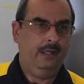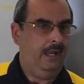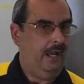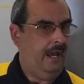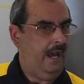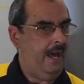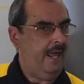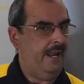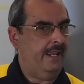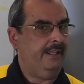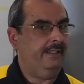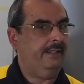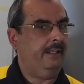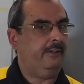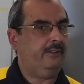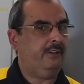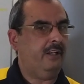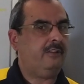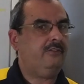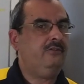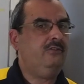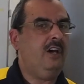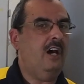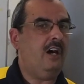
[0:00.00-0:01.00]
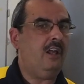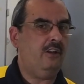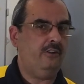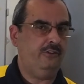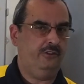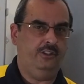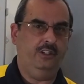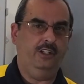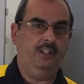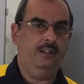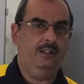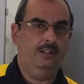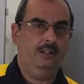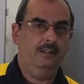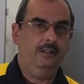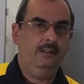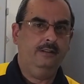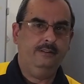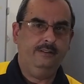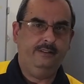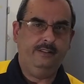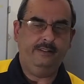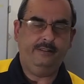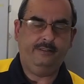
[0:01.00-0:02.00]
And in the technology,
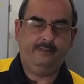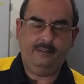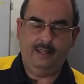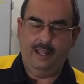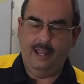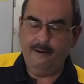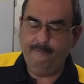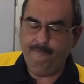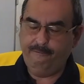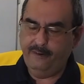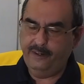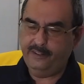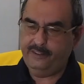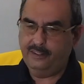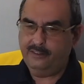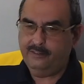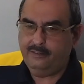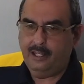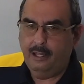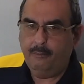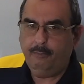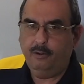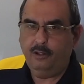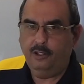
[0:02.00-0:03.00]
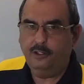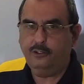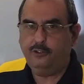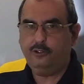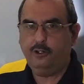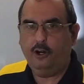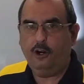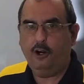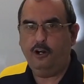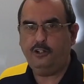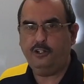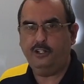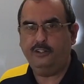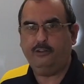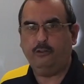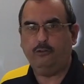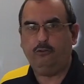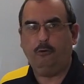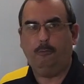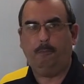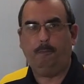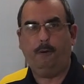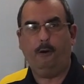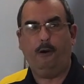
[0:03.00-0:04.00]
this Enphase Ensemble in Charge is a
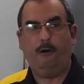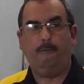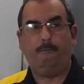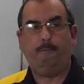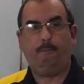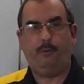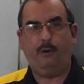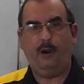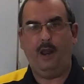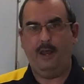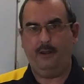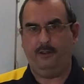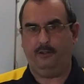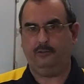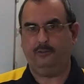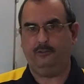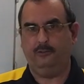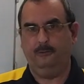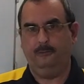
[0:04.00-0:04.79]
superb product.